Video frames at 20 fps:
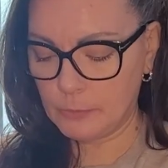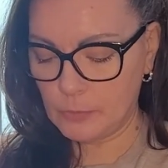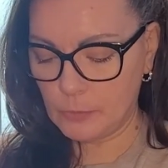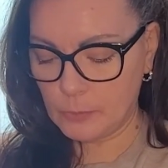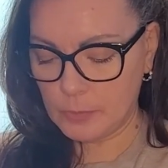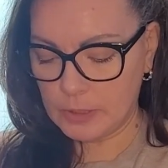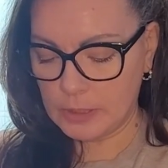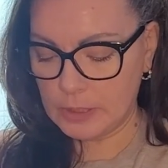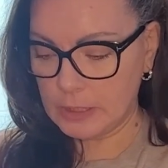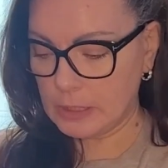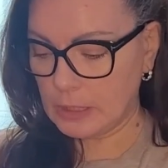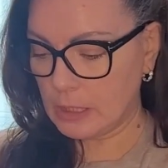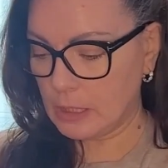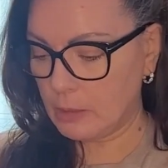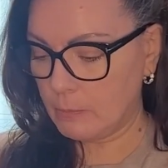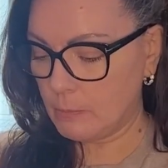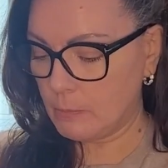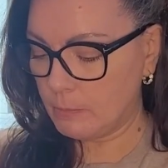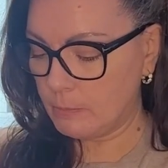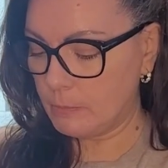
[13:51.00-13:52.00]
doing
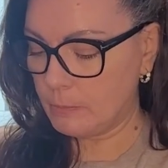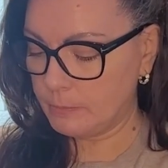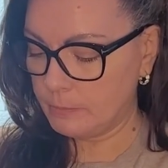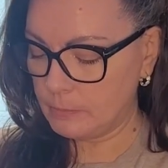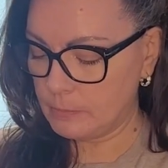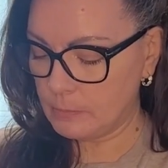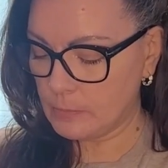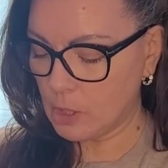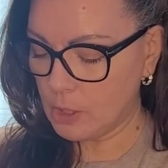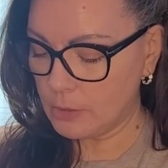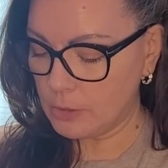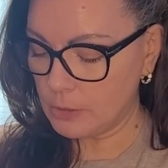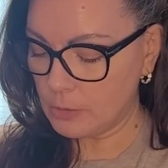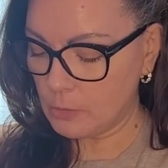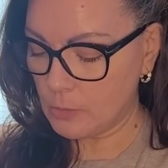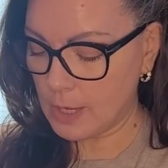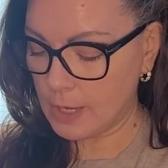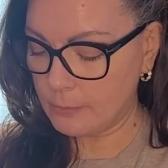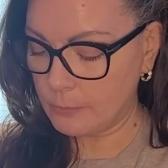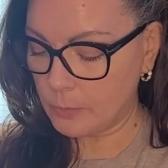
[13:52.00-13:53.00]

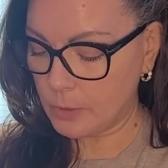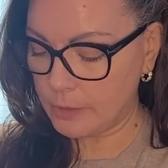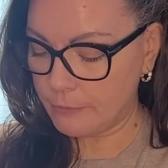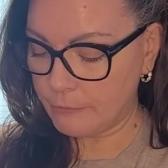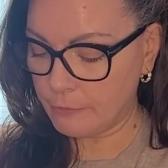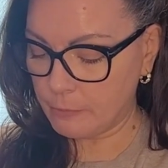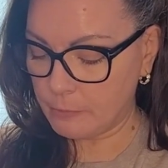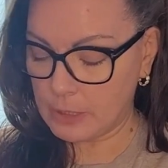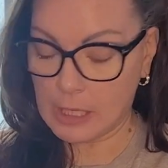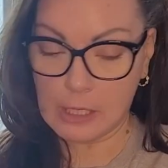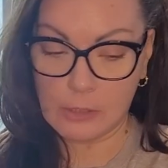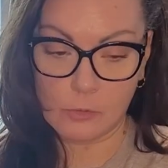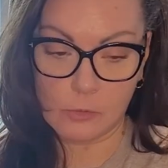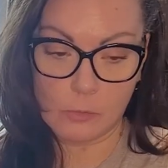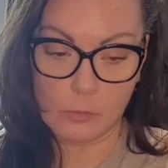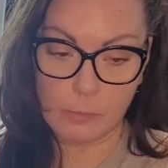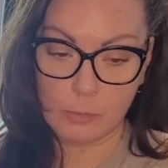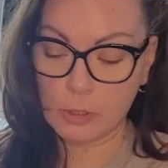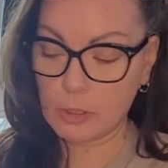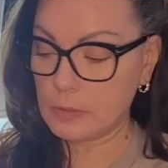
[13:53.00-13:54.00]
audio and reading from the
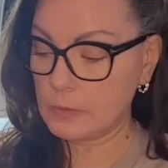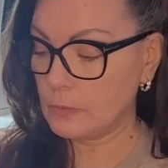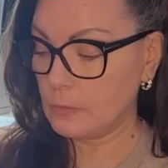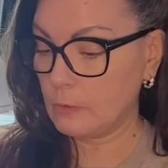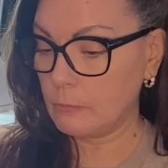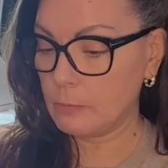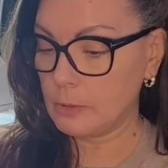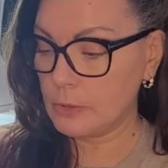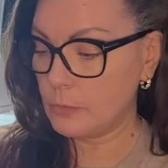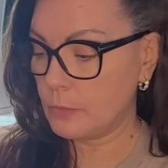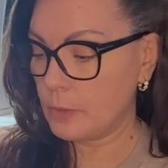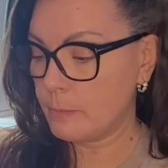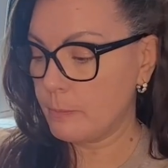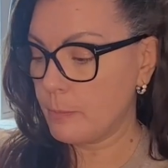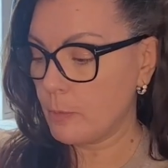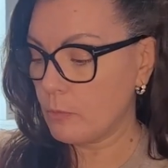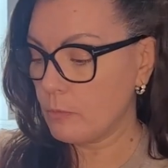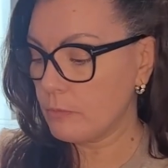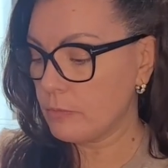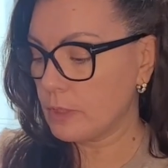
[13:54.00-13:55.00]
actual books. So I've been doing
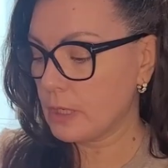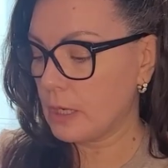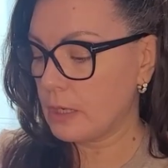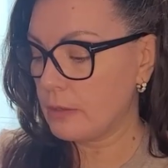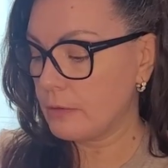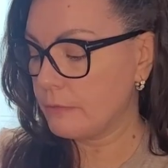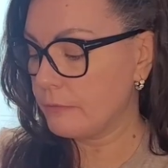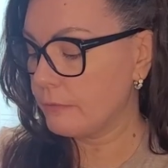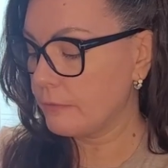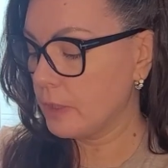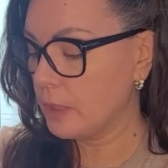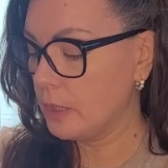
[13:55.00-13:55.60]
both, kind of